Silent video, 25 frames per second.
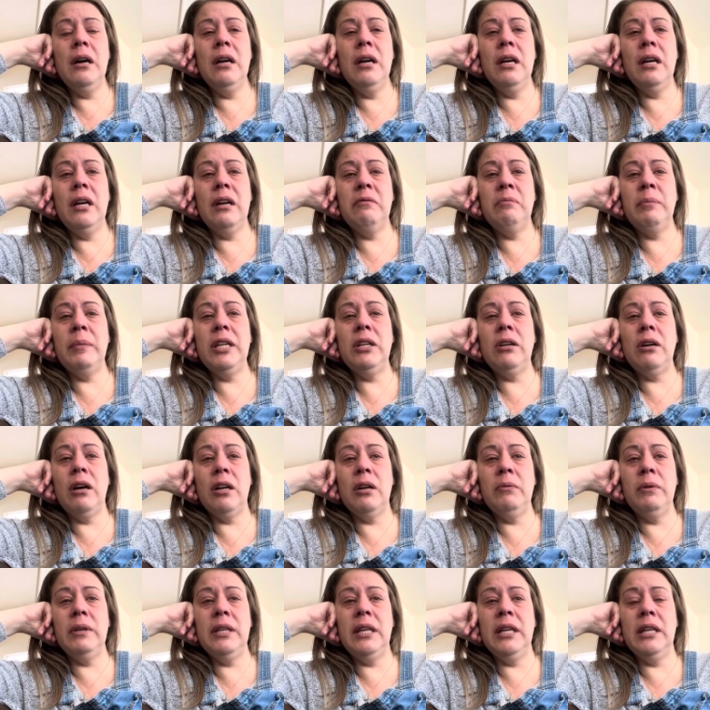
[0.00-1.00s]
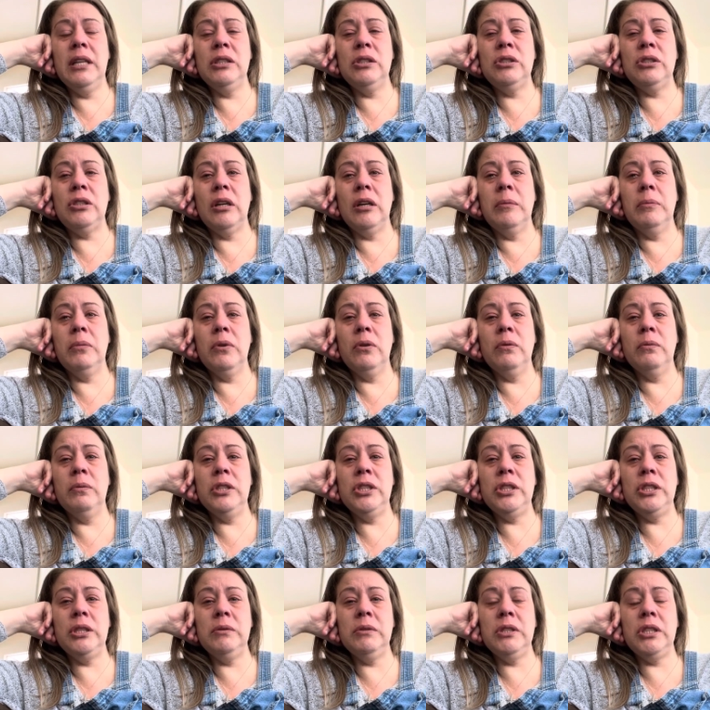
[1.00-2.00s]
if my daughter would get in trouble when
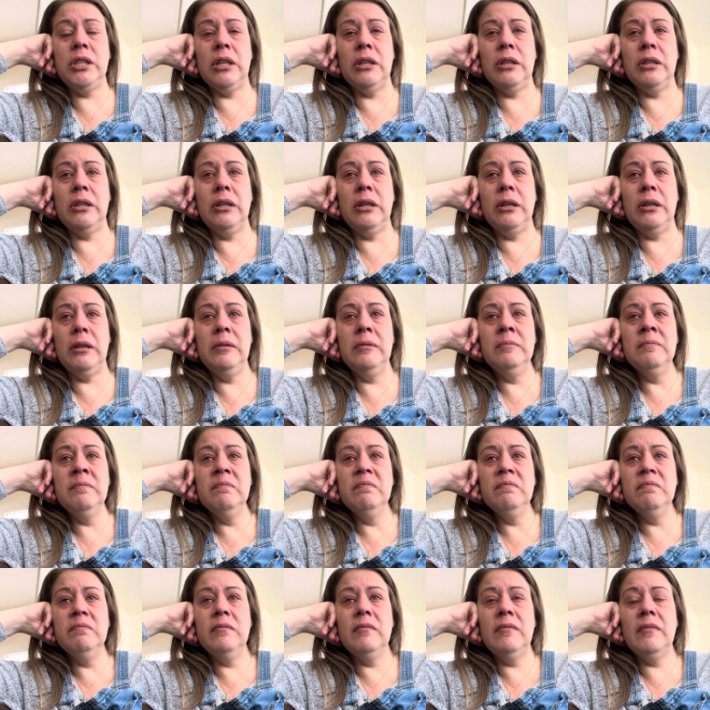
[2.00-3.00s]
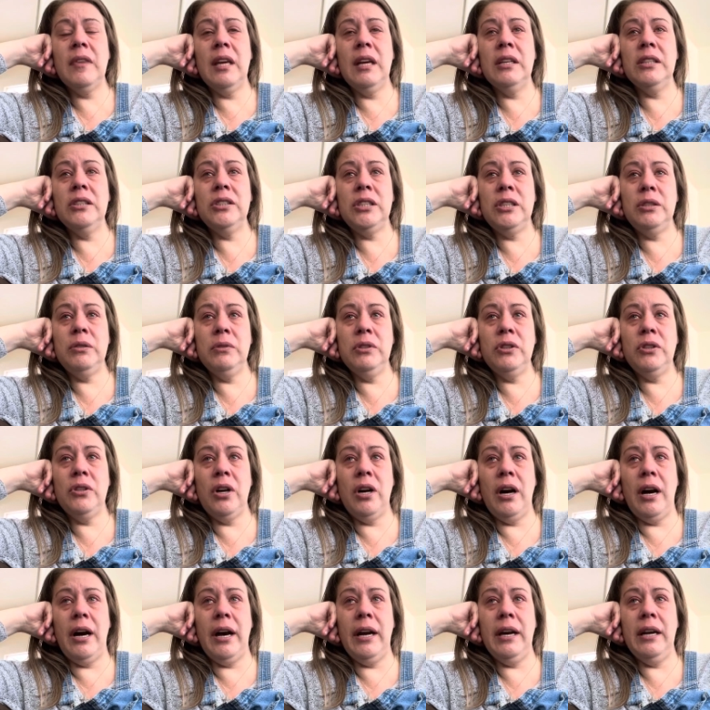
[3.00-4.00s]
she was younger and she would
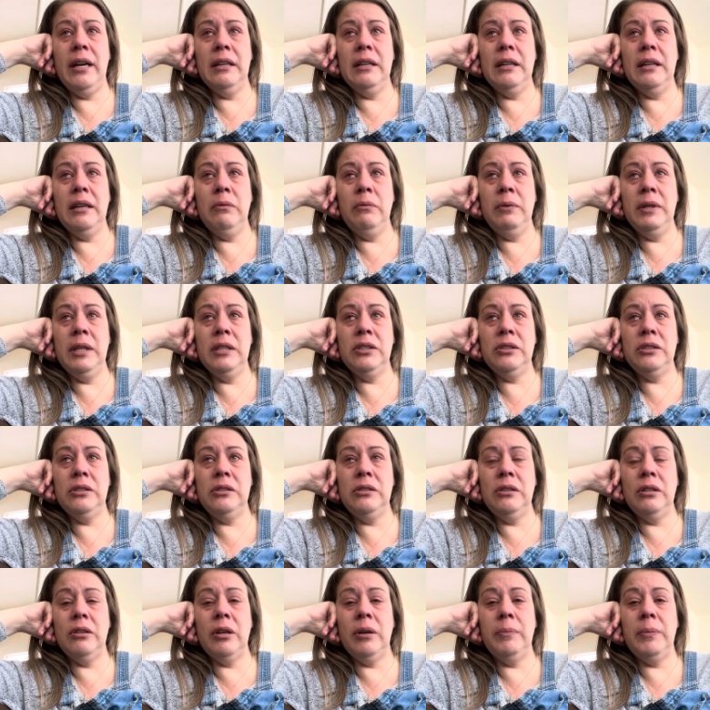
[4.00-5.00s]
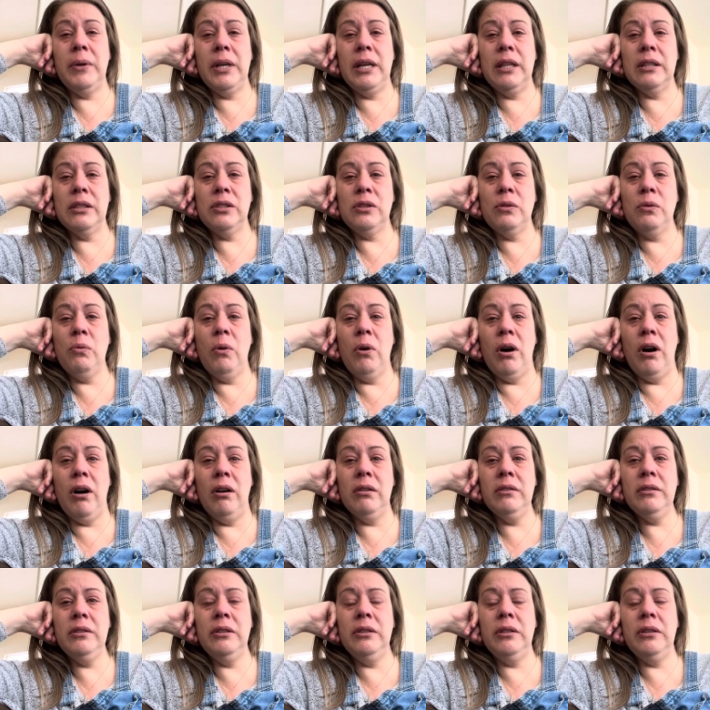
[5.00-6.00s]
cry and we stood her up against the
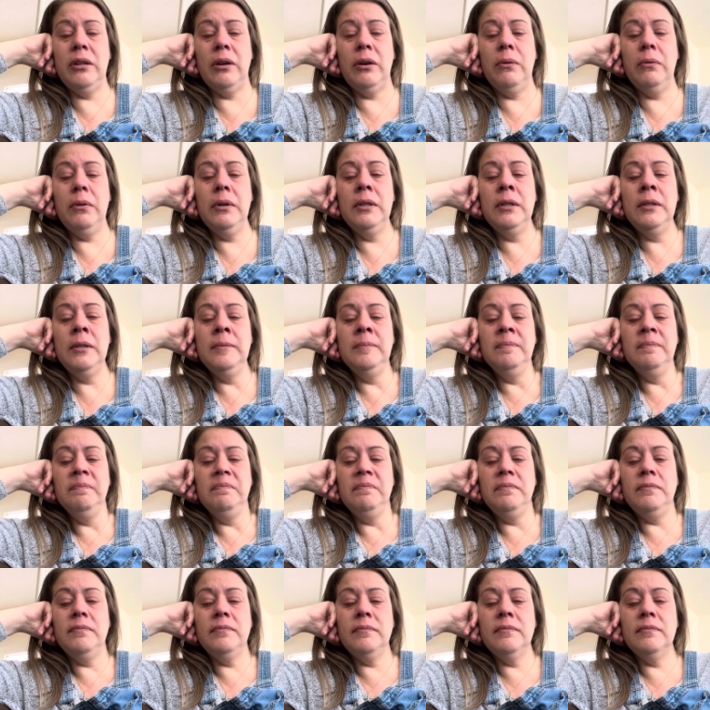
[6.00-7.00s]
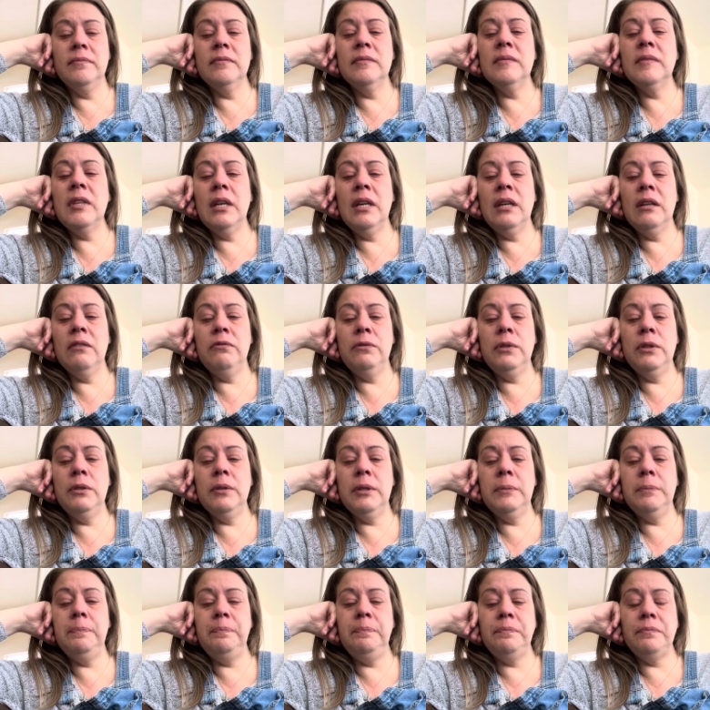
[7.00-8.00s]
wall, you know, if we
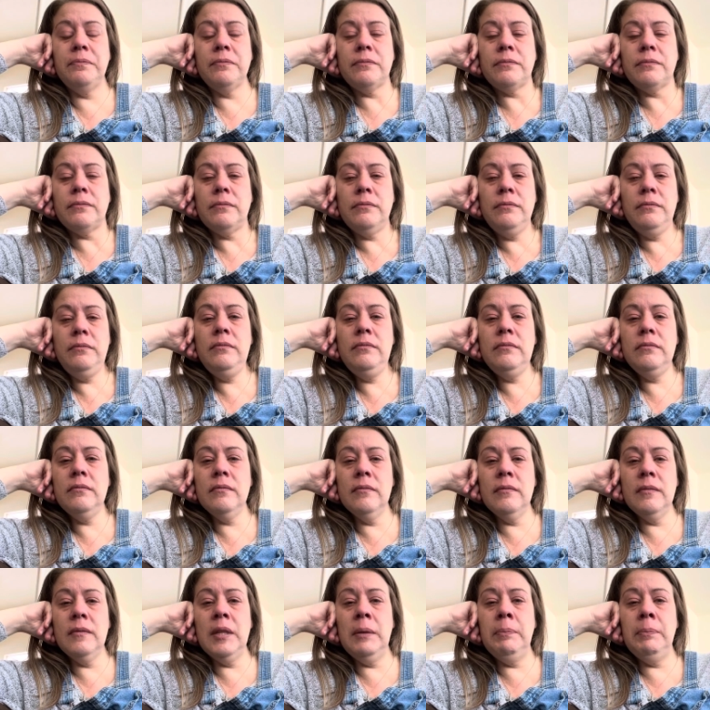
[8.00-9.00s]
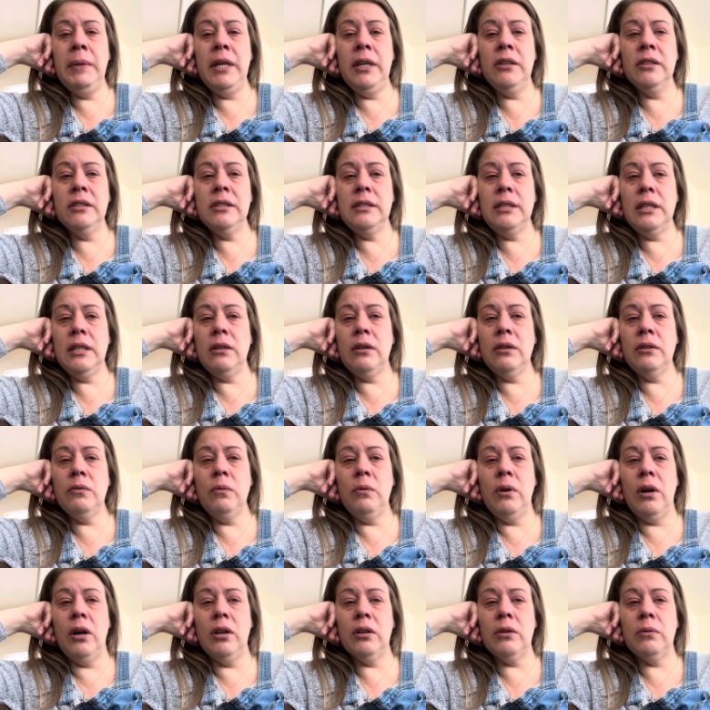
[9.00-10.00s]
would make her stand on the
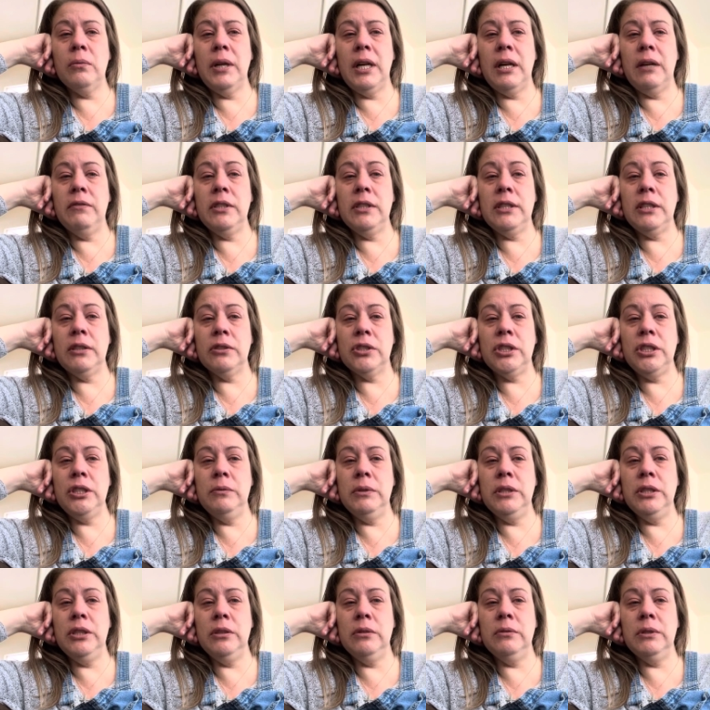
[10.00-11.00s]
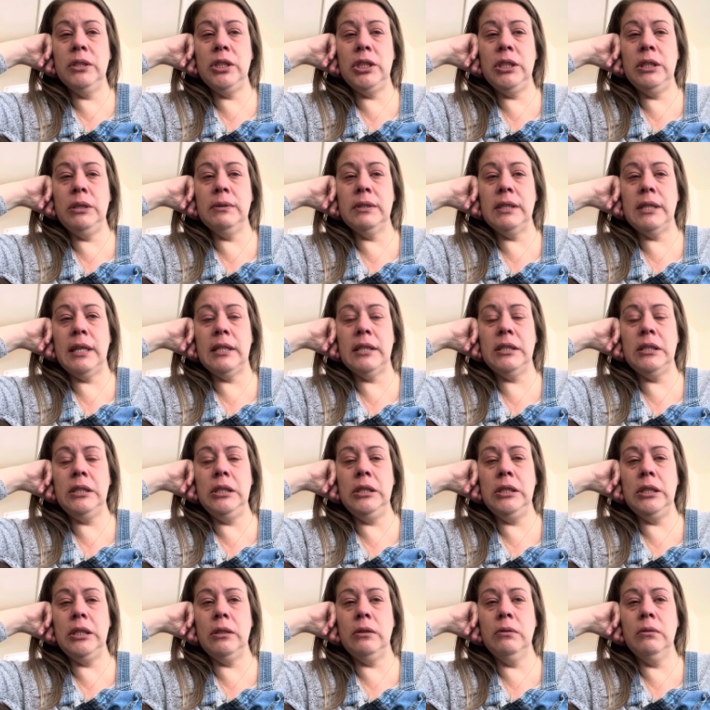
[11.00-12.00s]
wall or whatever till she would do what she was asked to
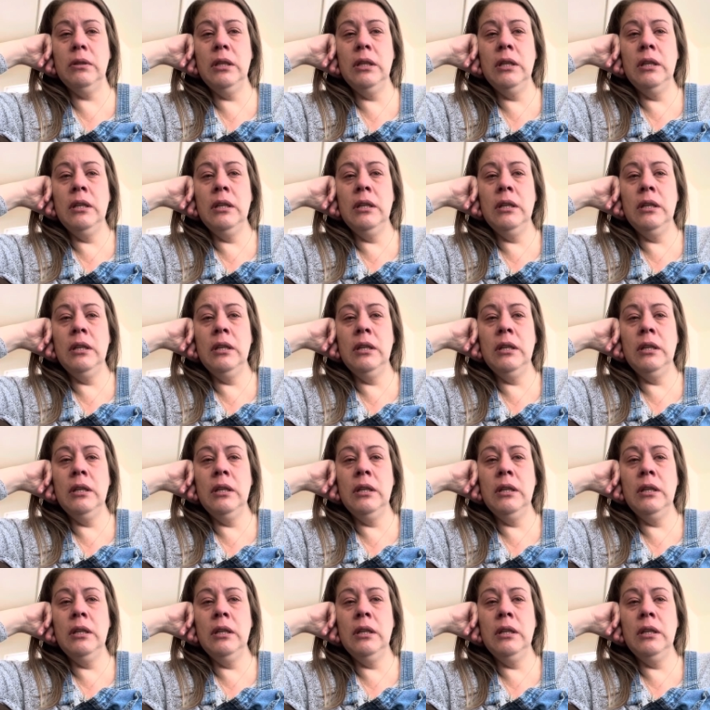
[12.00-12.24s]
do,